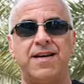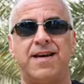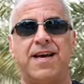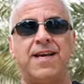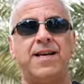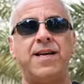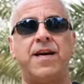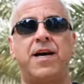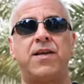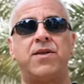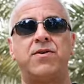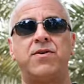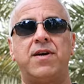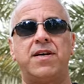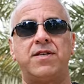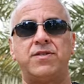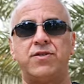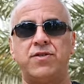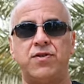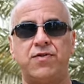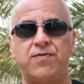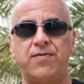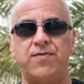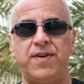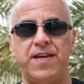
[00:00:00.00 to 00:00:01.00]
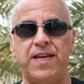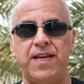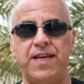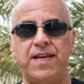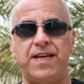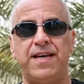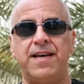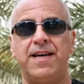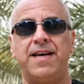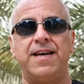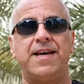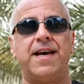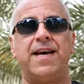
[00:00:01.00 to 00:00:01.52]
any other SUV,
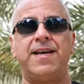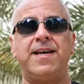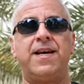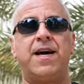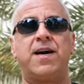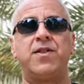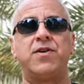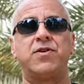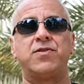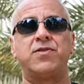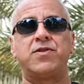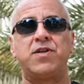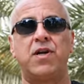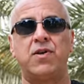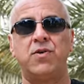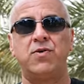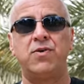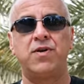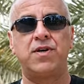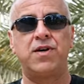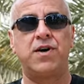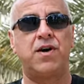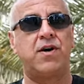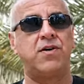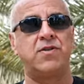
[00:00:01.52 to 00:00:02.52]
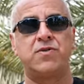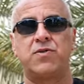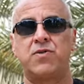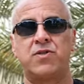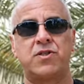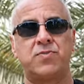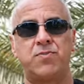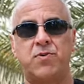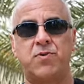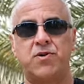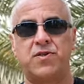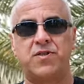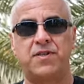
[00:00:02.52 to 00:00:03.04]
any other saloon cars or
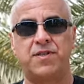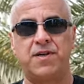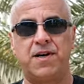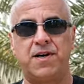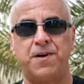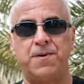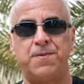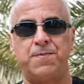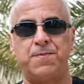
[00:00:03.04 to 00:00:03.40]
sports car?